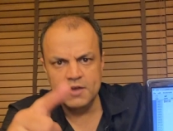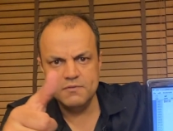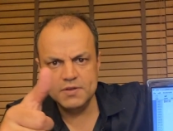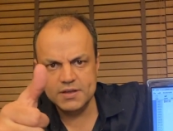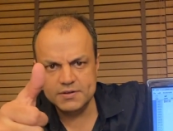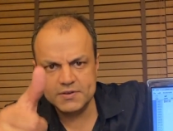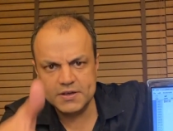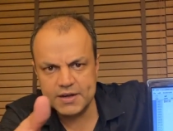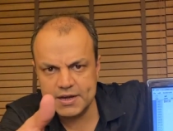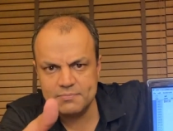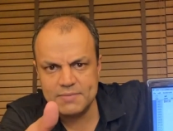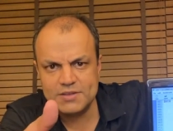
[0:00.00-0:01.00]
whether it's a
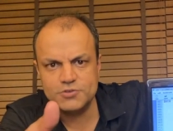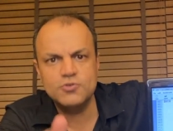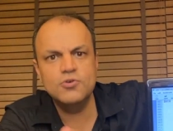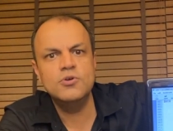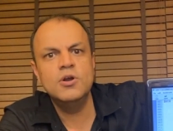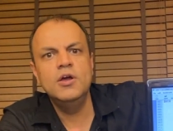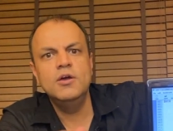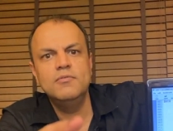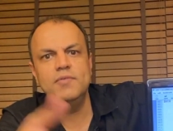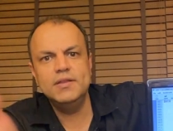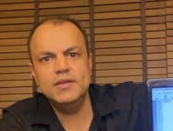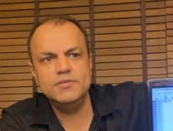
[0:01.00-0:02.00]
cricket match score,
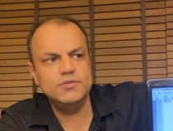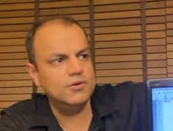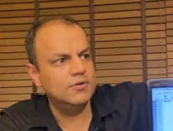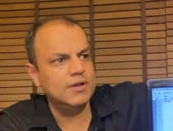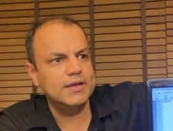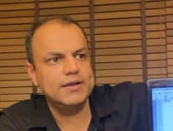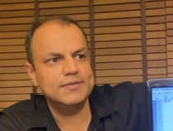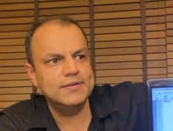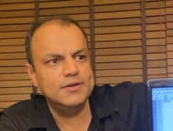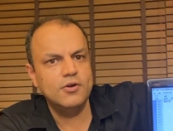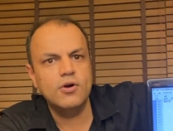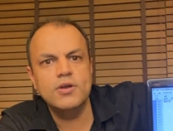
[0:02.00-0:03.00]
whether it's your, like I
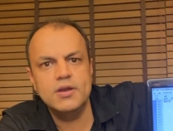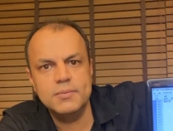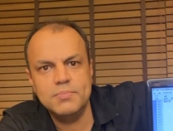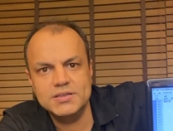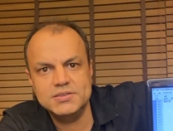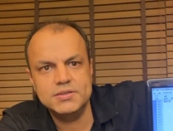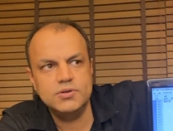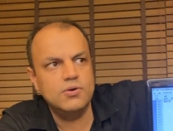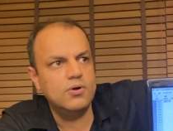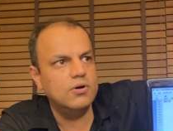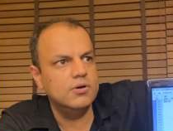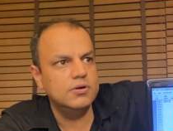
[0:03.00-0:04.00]
said, your holiday budget
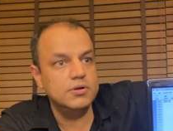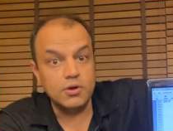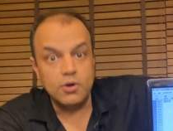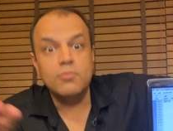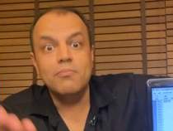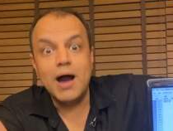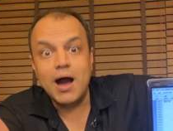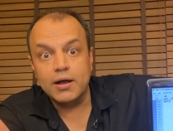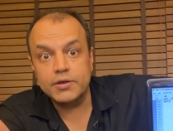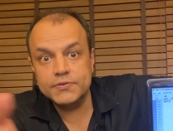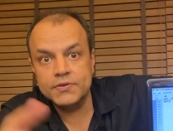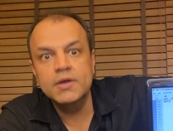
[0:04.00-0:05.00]
or your
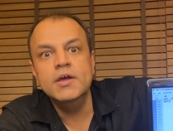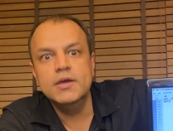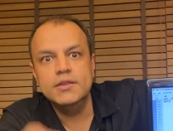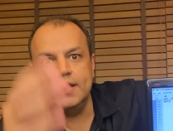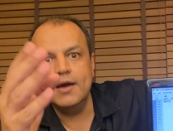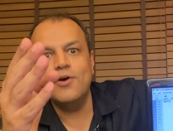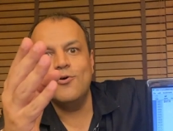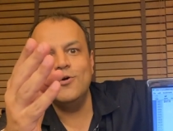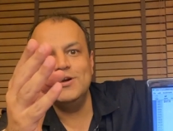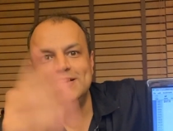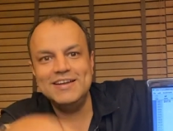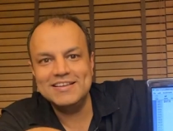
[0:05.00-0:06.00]
marks, they are
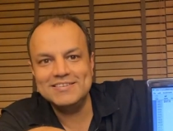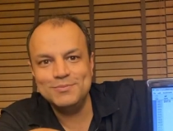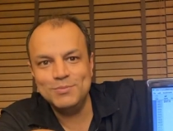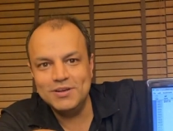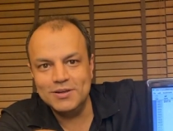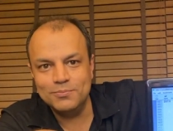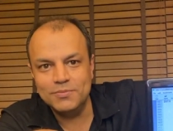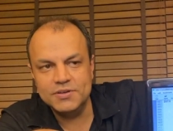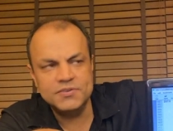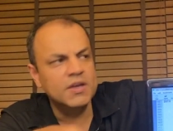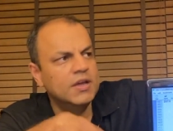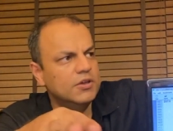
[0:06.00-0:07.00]
all decimal
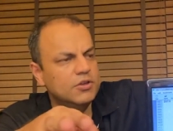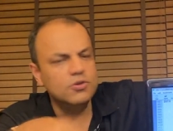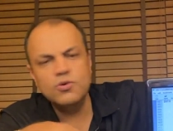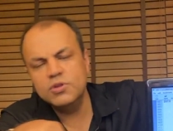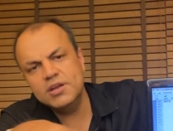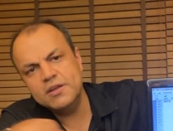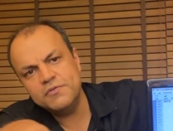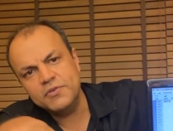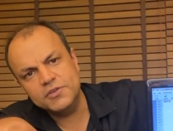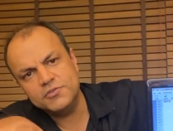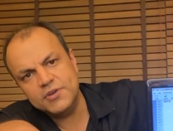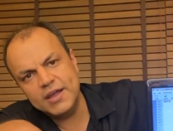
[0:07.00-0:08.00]
numbers. You know the
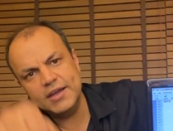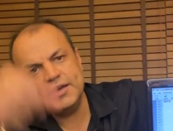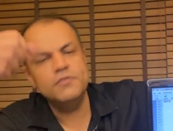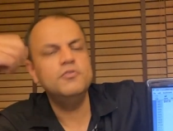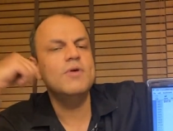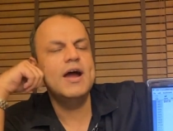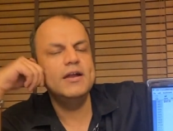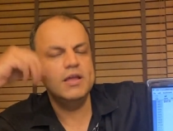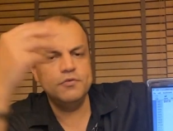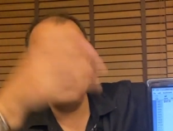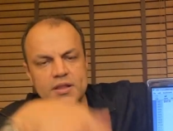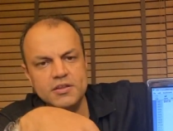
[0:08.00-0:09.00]
difference, right? If you
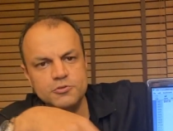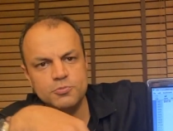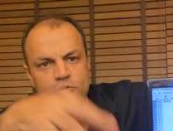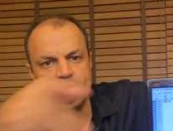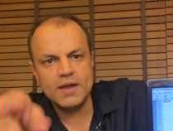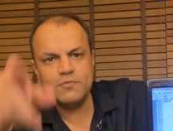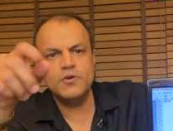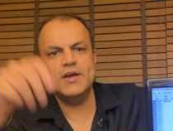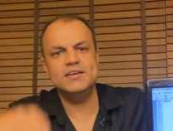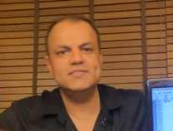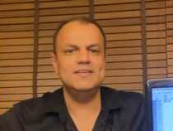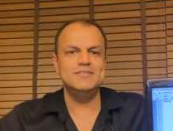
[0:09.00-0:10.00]
run this program for
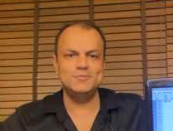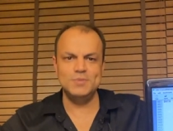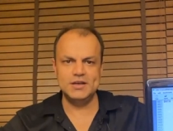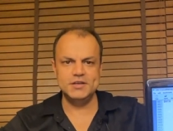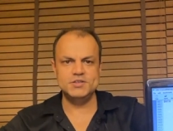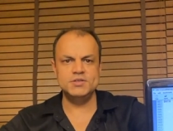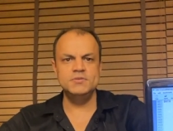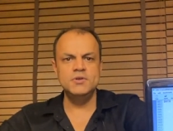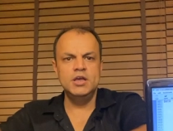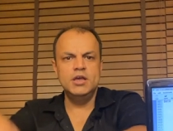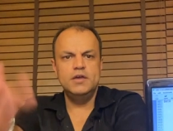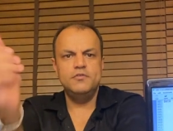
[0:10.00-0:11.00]
hexadecimal addition,
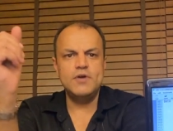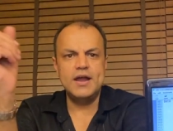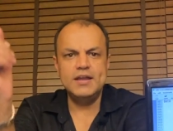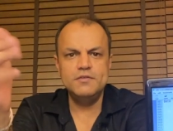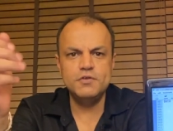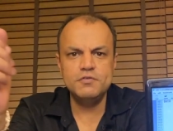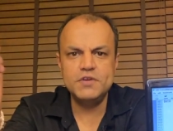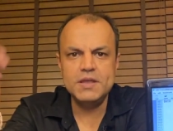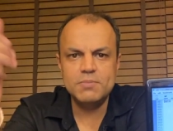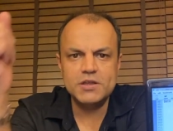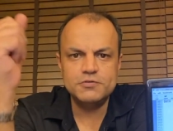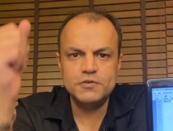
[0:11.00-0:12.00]
if you're adding 50
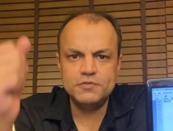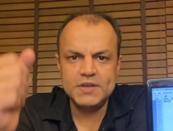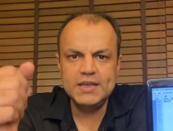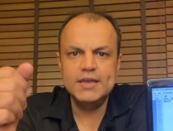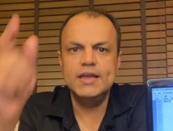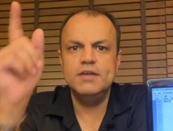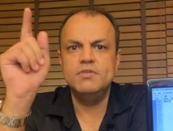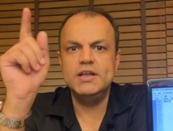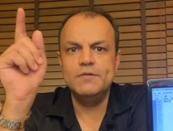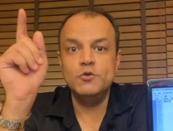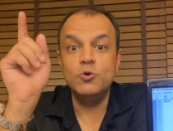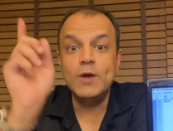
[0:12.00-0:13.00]
plus 50, it will
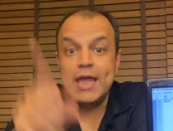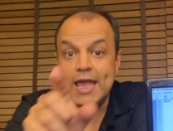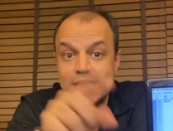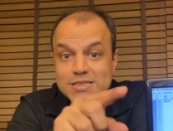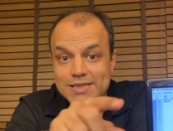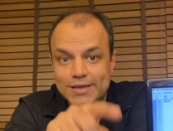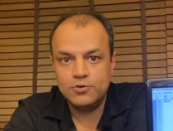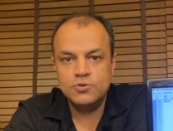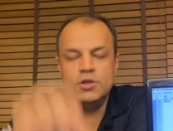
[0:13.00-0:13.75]
give you A0.